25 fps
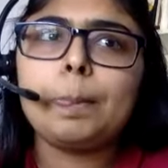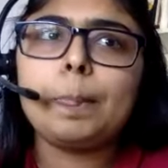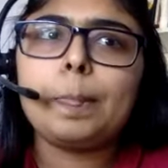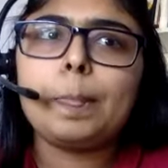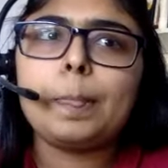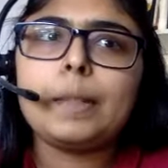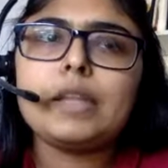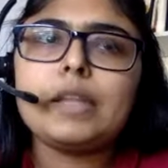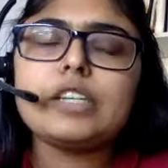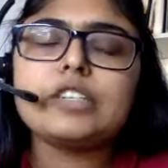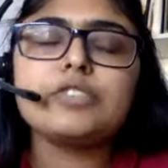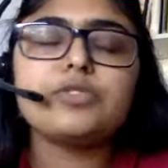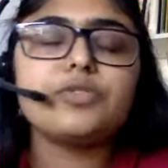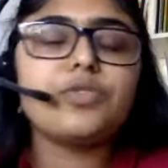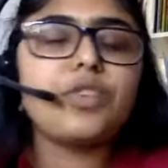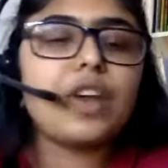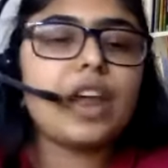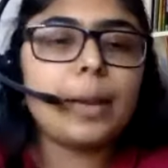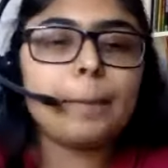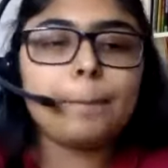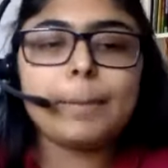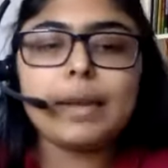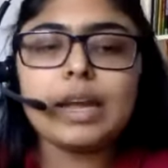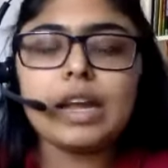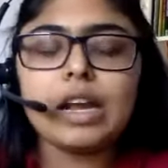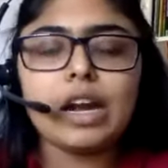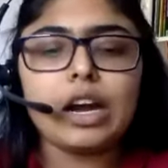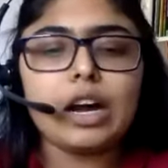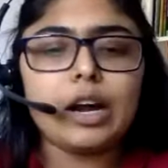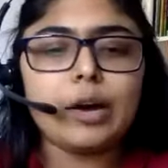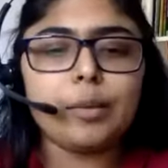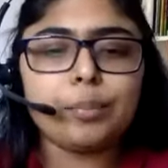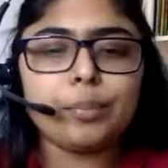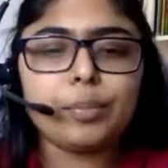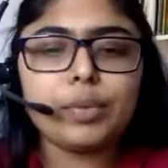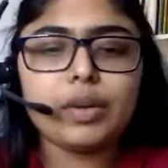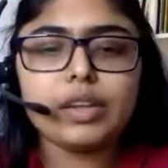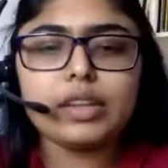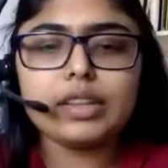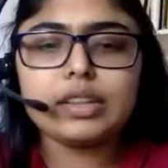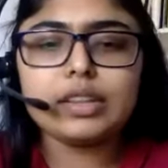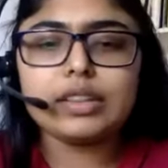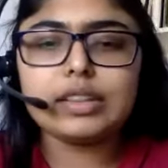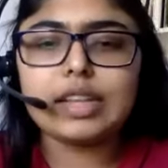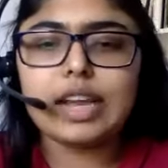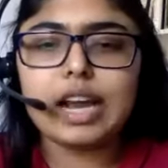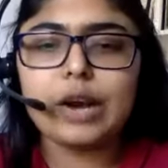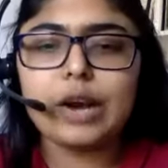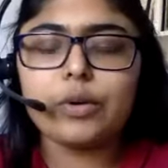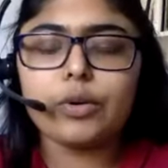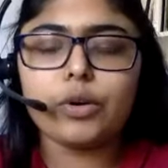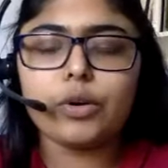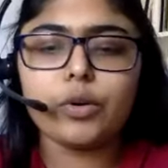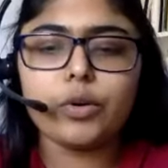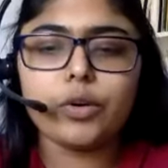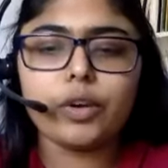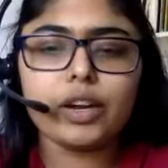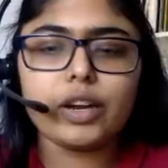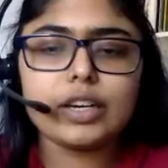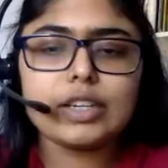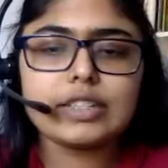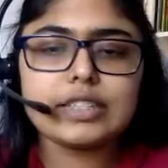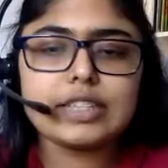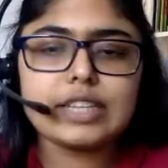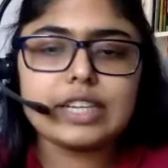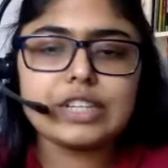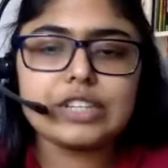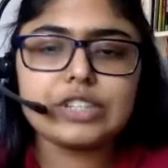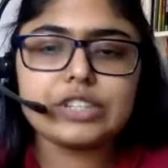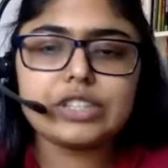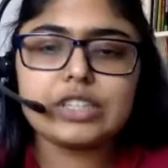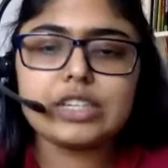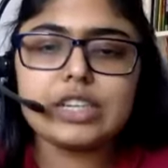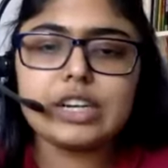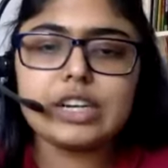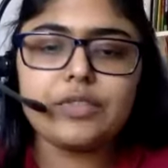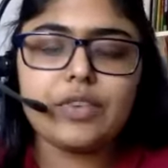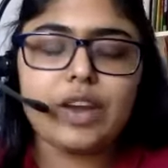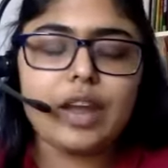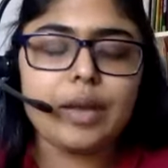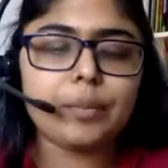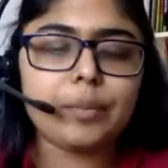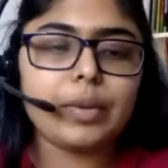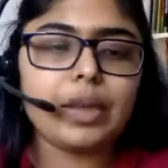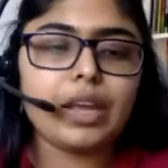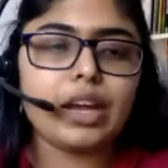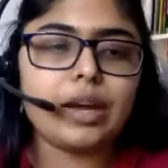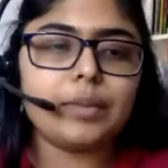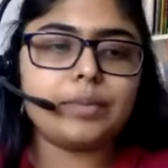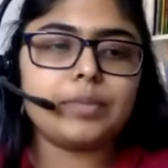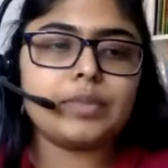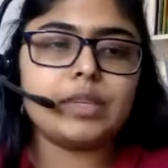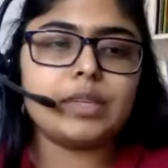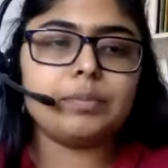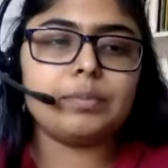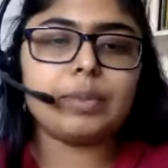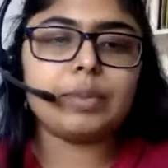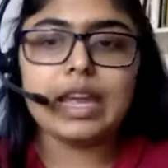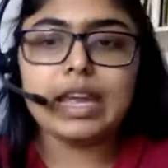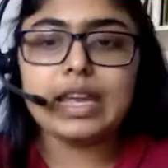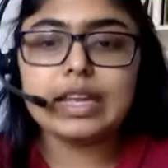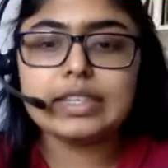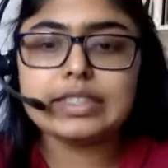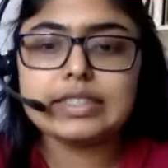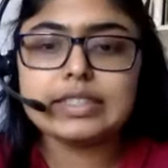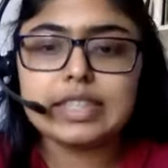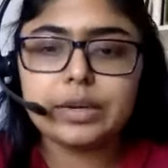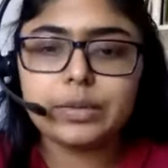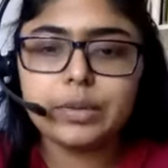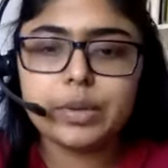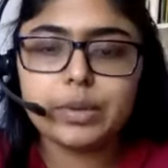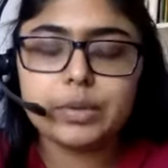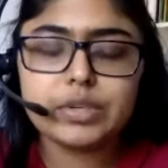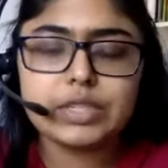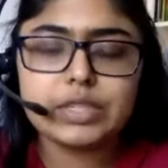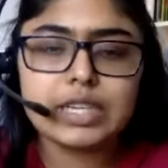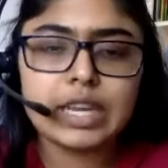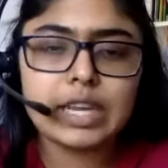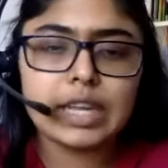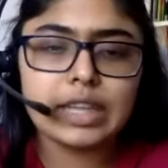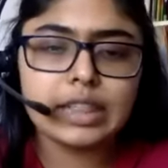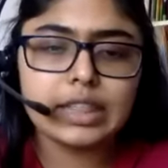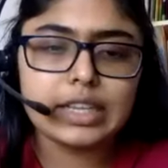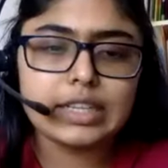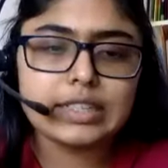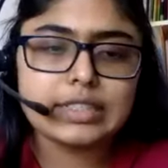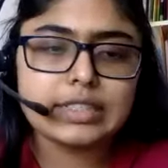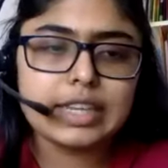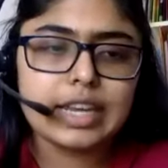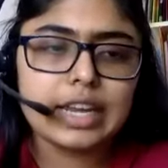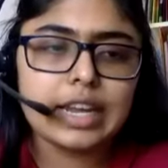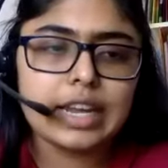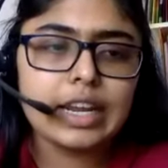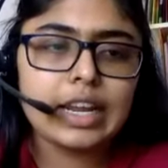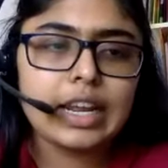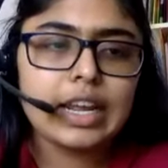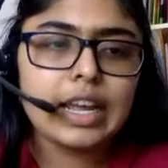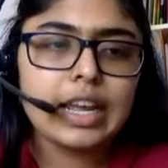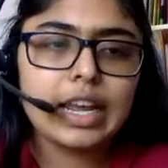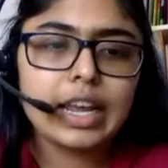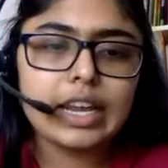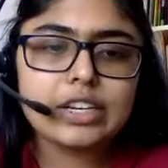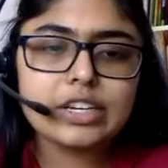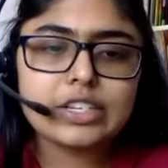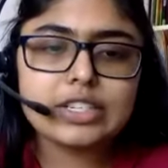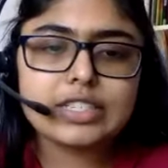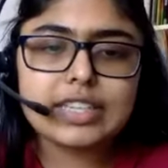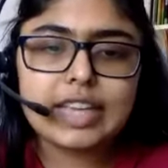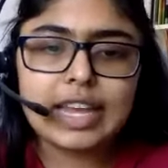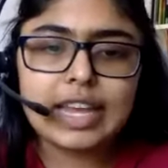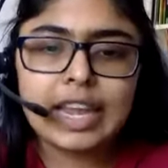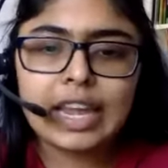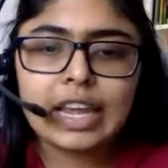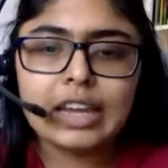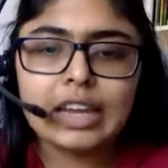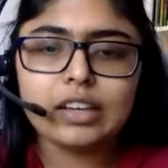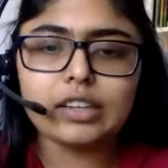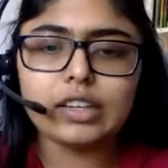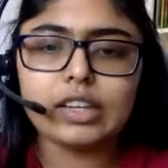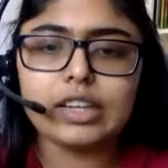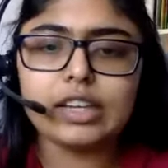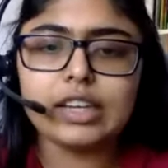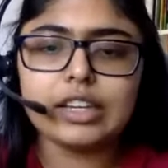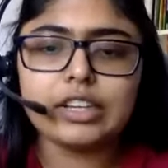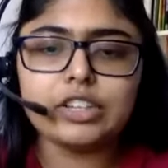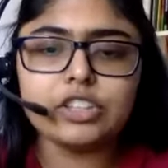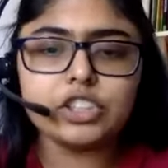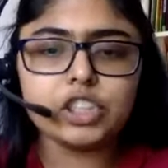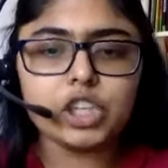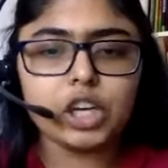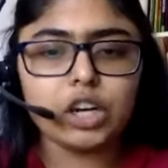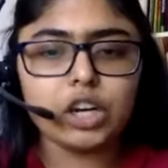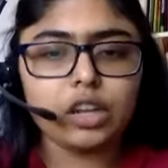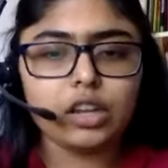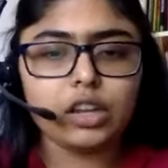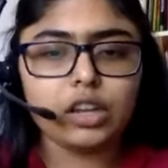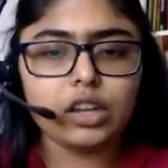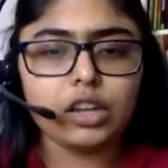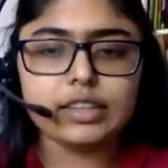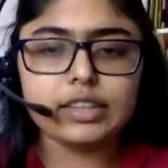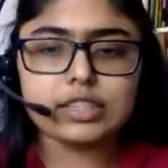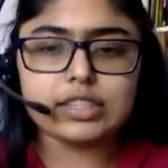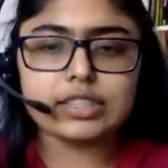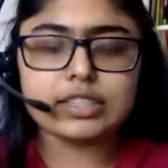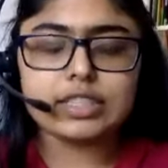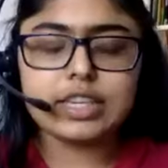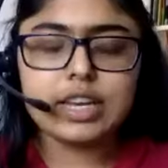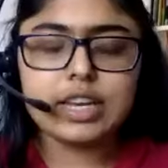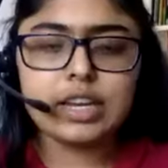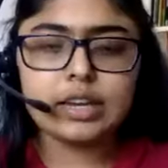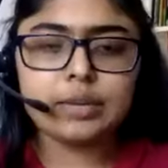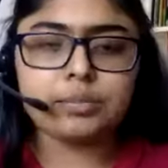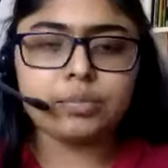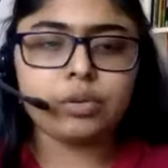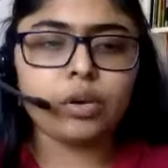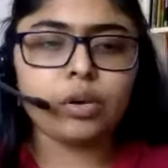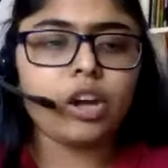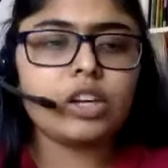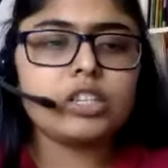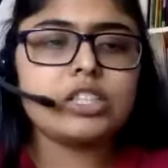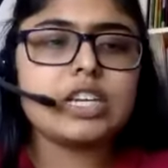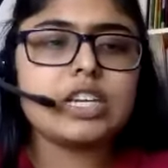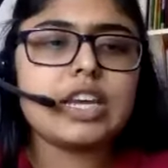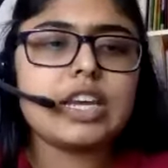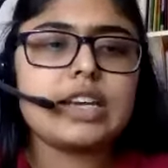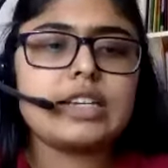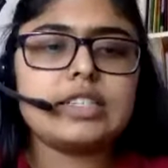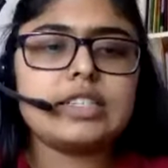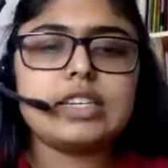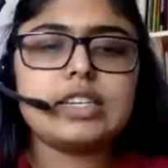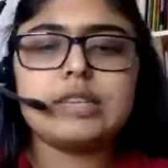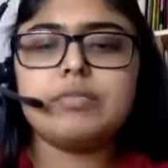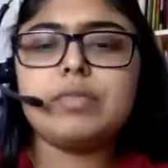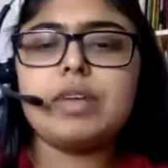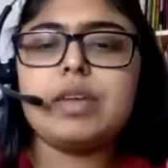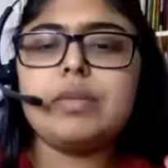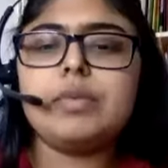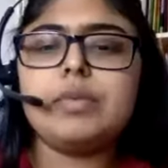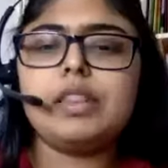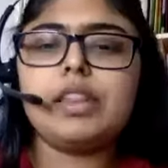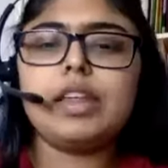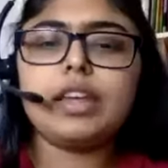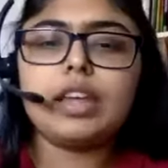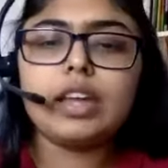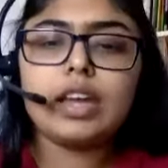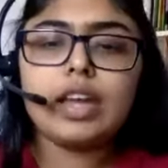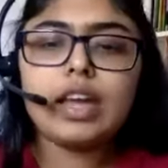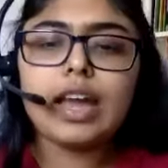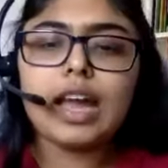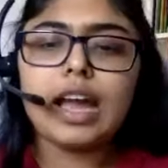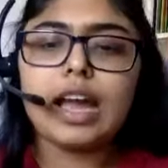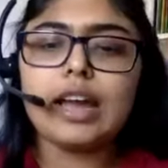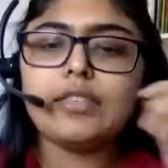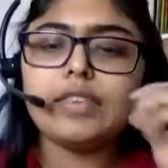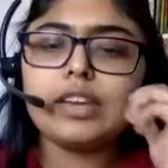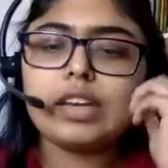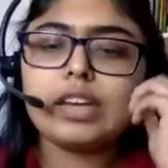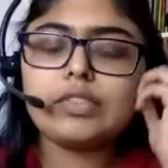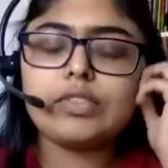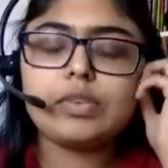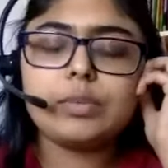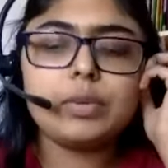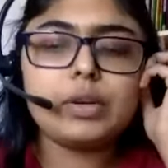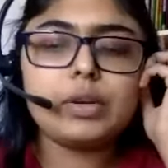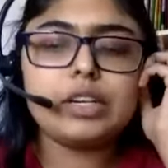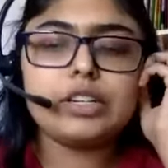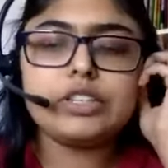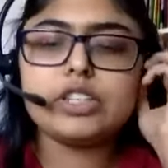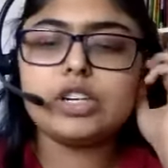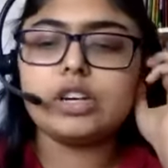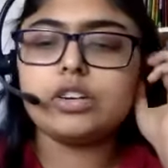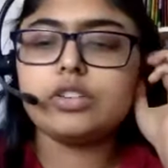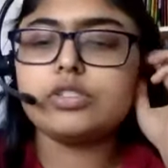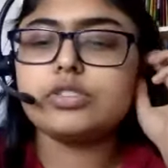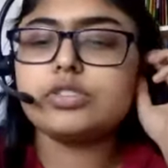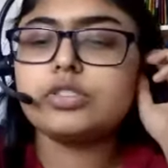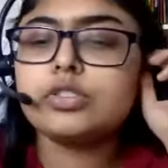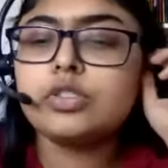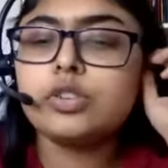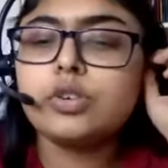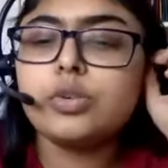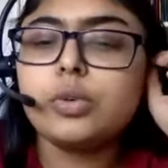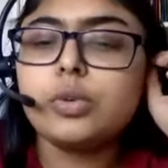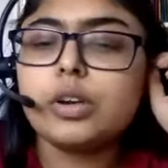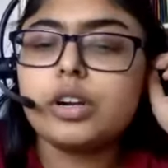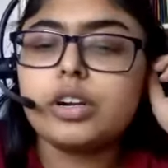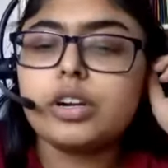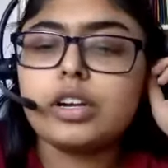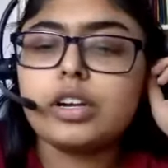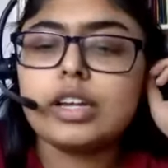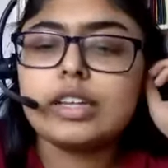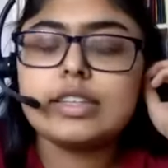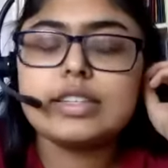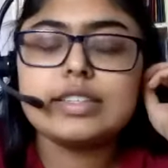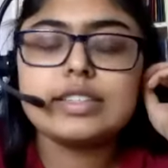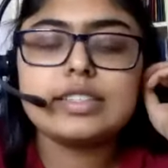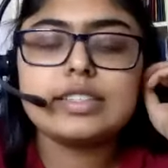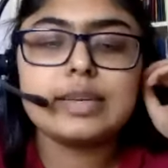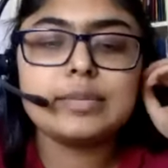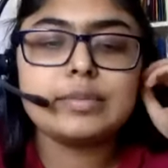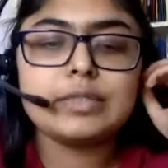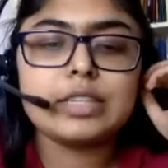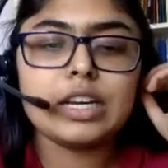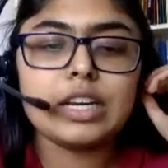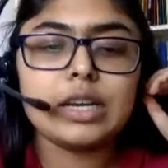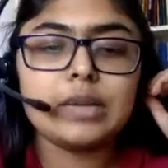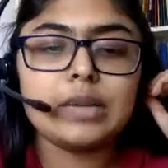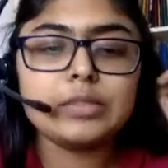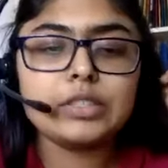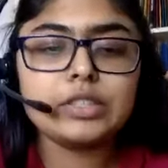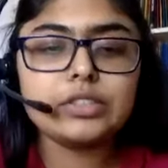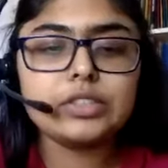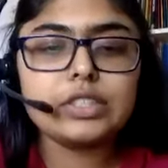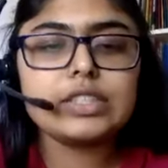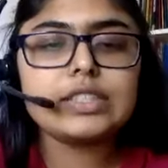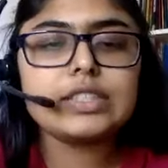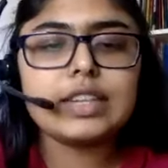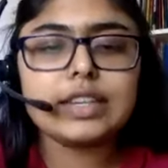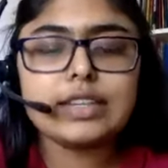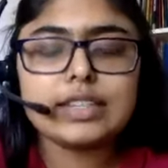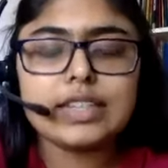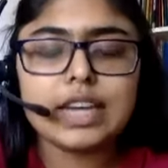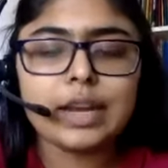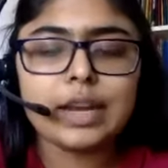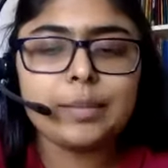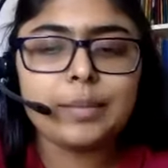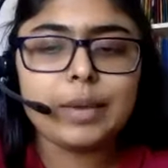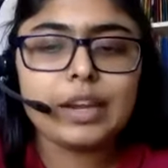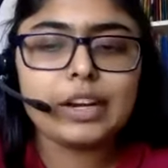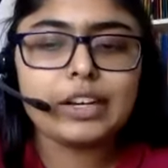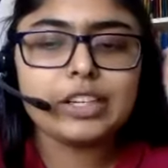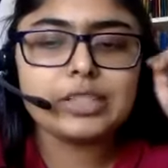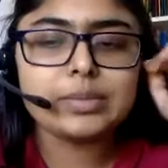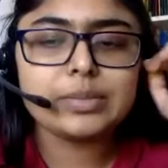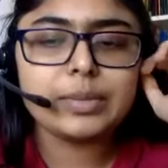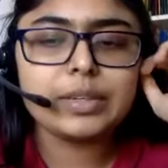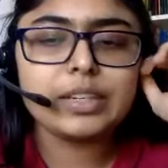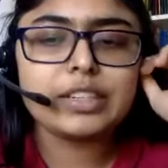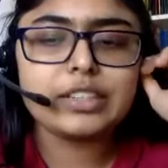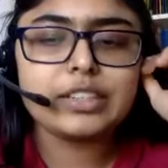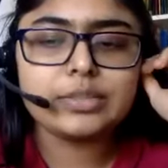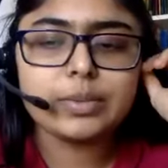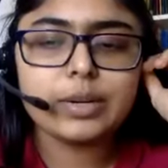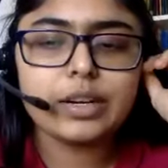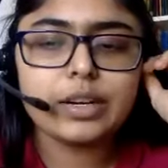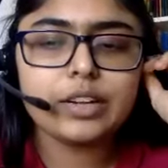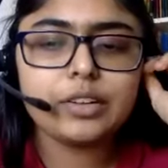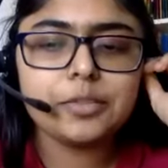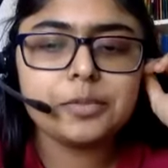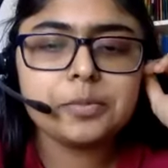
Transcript: just ramping up our organization and ramping up the pace that we would take things at, and just handling and juggling just project and maybe like having everybody juggle schoolwork at the same time. So just like time management as well.